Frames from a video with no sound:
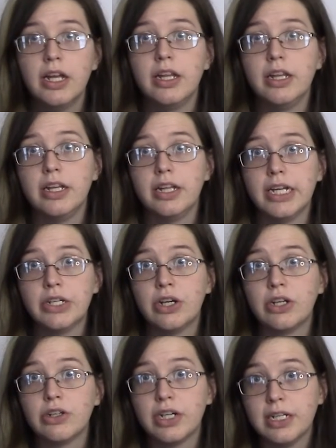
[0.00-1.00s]
The
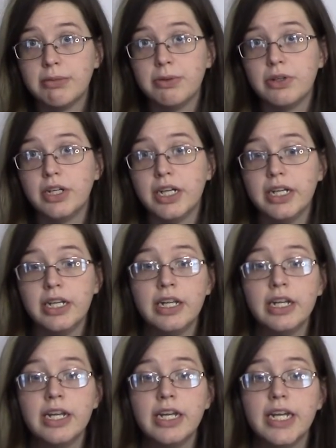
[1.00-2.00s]
electron transport chain
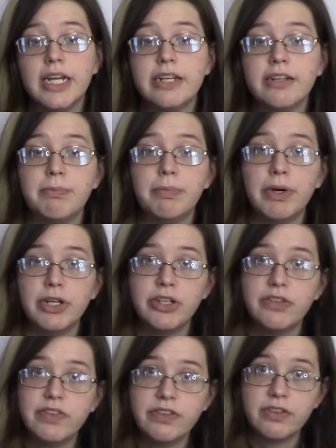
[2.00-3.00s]
is a bunch
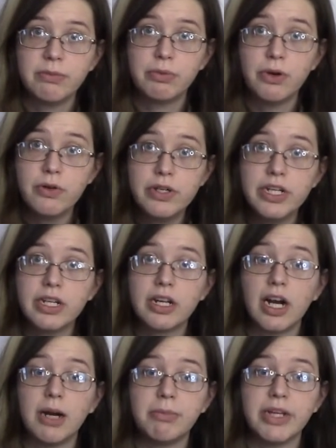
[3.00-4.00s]
of different protein
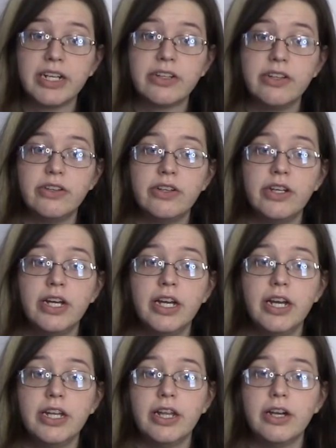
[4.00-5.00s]
complexes
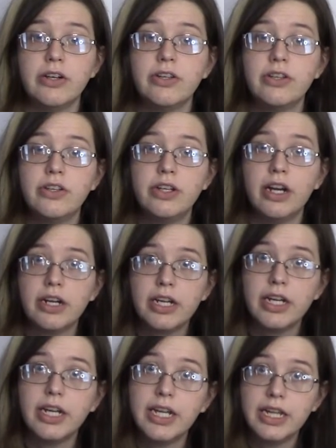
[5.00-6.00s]
that are stuck
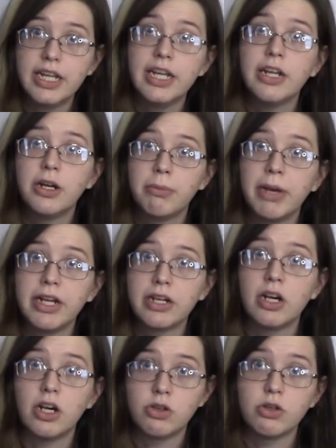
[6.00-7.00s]
in the inner
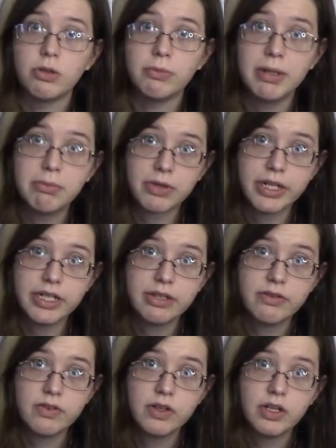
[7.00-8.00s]
mitochondrial membrane.
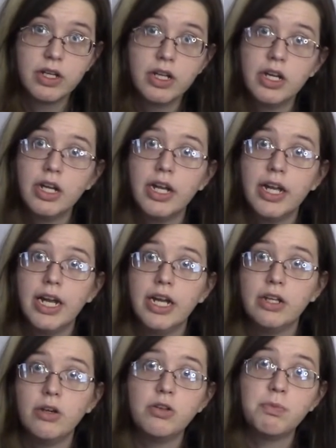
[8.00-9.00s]

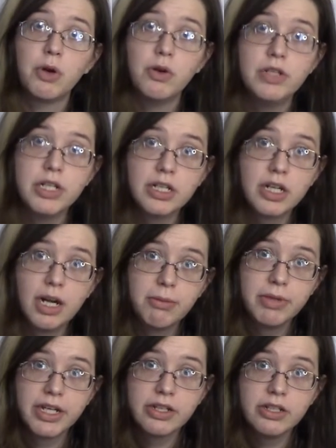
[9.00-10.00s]
And those protein
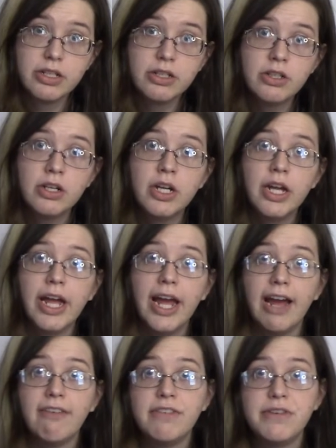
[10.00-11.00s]
complexes
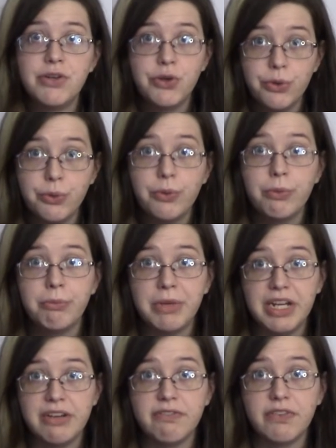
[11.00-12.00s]
have 2
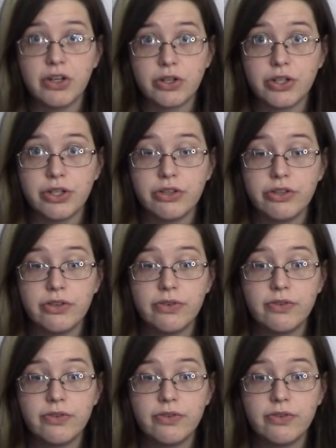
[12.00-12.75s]
main functions.